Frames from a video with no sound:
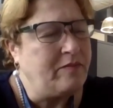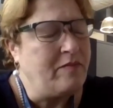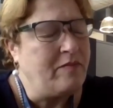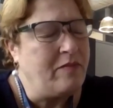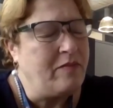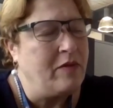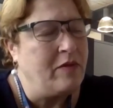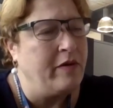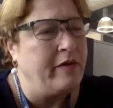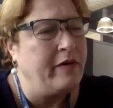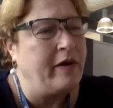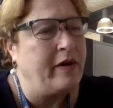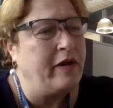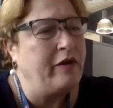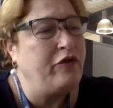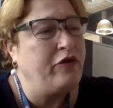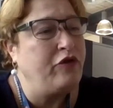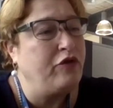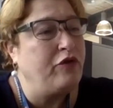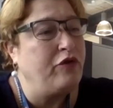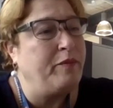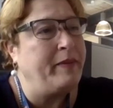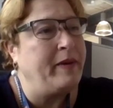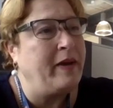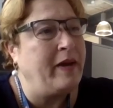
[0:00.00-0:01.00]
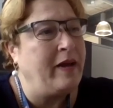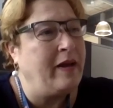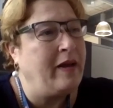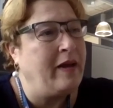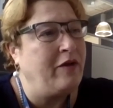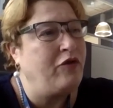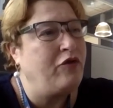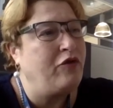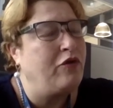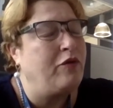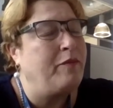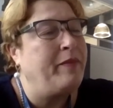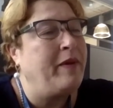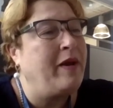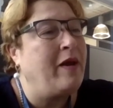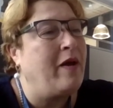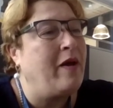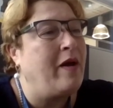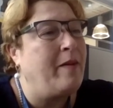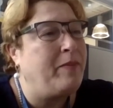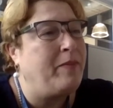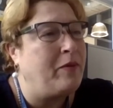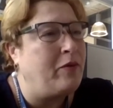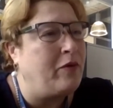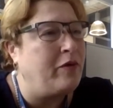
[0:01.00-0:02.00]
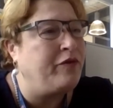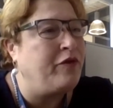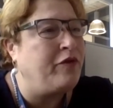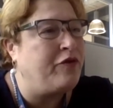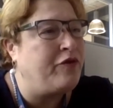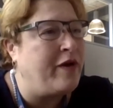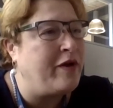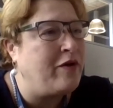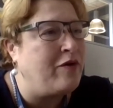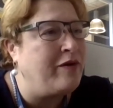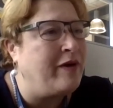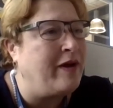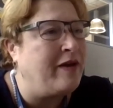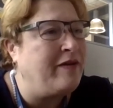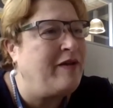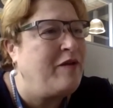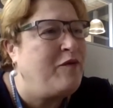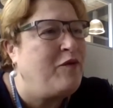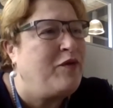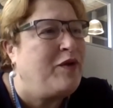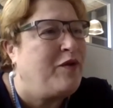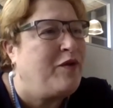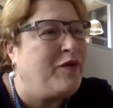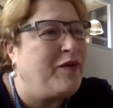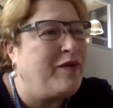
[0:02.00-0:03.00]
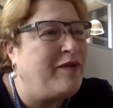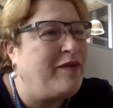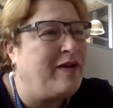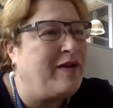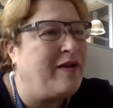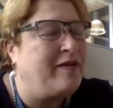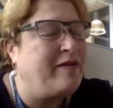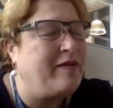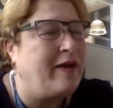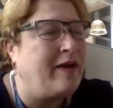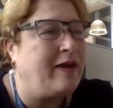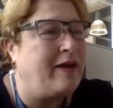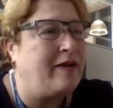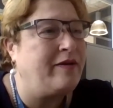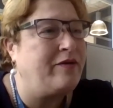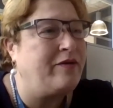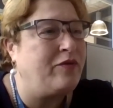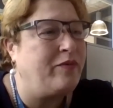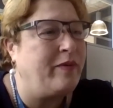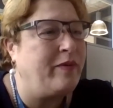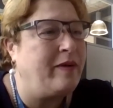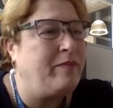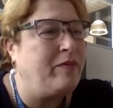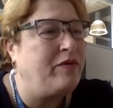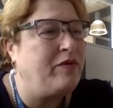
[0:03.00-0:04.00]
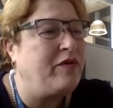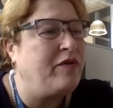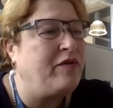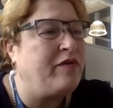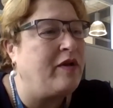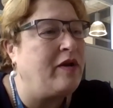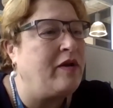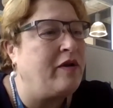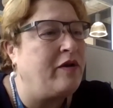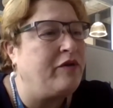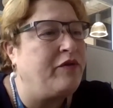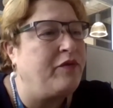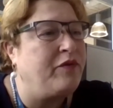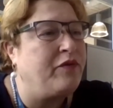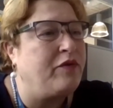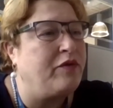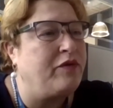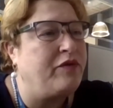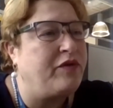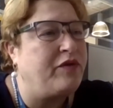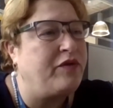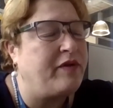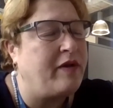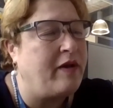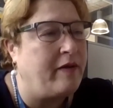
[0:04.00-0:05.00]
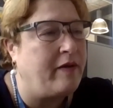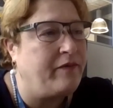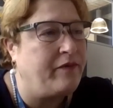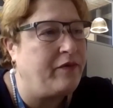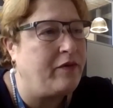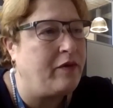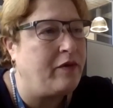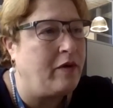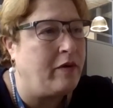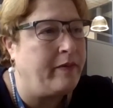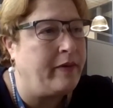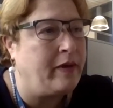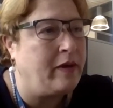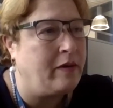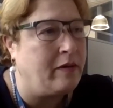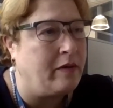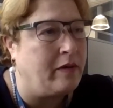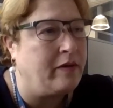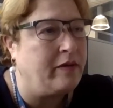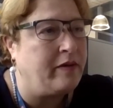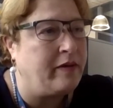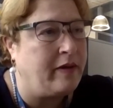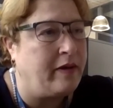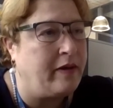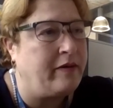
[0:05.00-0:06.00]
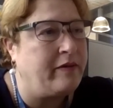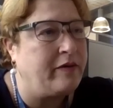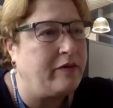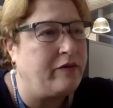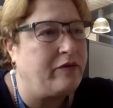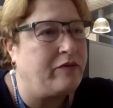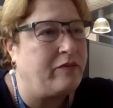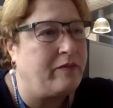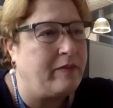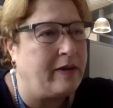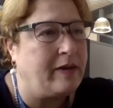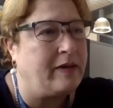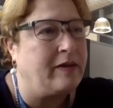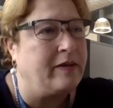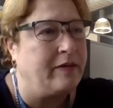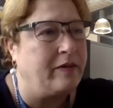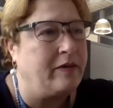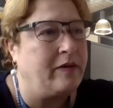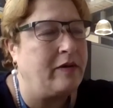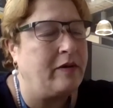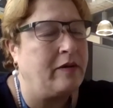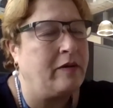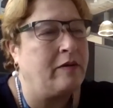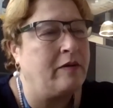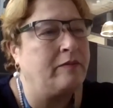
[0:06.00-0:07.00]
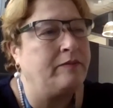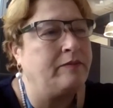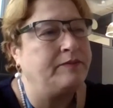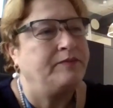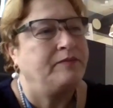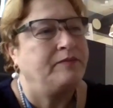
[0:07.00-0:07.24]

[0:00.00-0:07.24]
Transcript: all right, should be uploaded, recognized, even if it's in a silent way, because there's a lot of good stuff going on there as well, you know.